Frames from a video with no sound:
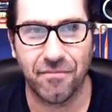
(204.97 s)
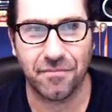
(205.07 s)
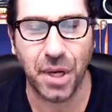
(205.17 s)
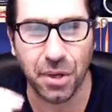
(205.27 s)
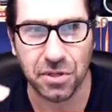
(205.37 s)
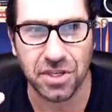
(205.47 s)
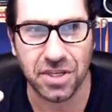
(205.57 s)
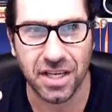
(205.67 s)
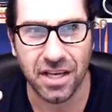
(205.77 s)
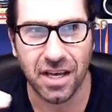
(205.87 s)

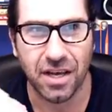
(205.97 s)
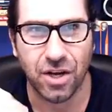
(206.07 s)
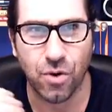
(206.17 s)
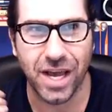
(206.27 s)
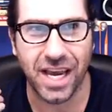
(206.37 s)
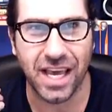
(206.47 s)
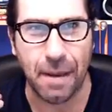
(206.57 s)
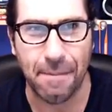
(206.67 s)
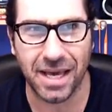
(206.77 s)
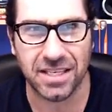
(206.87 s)
post, creating
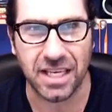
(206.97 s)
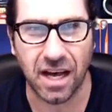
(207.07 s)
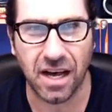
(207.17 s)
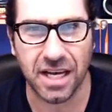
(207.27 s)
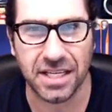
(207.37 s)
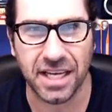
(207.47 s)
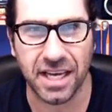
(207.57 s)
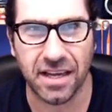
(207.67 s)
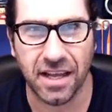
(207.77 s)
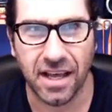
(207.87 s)
amazing
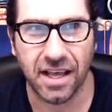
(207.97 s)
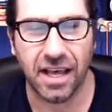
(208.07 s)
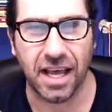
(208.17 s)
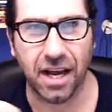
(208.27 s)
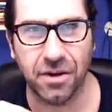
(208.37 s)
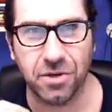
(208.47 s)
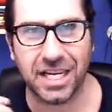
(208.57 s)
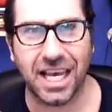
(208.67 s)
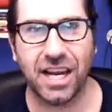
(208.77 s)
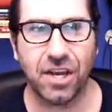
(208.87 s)
content, and
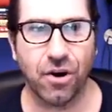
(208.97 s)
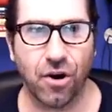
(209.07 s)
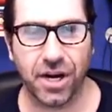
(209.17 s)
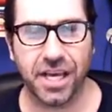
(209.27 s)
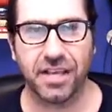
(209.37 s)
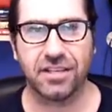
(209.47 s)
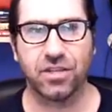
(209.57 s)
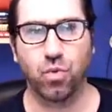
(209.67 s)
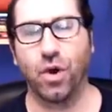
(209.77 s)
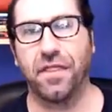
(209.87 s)
understanding your audience
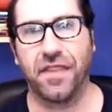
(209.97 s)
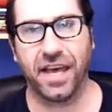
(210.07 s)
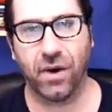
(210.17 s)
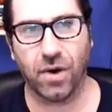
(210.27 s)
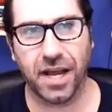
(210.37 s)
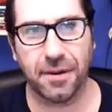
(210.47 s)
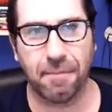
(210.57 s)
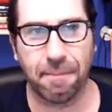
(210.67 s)
is one thing, right?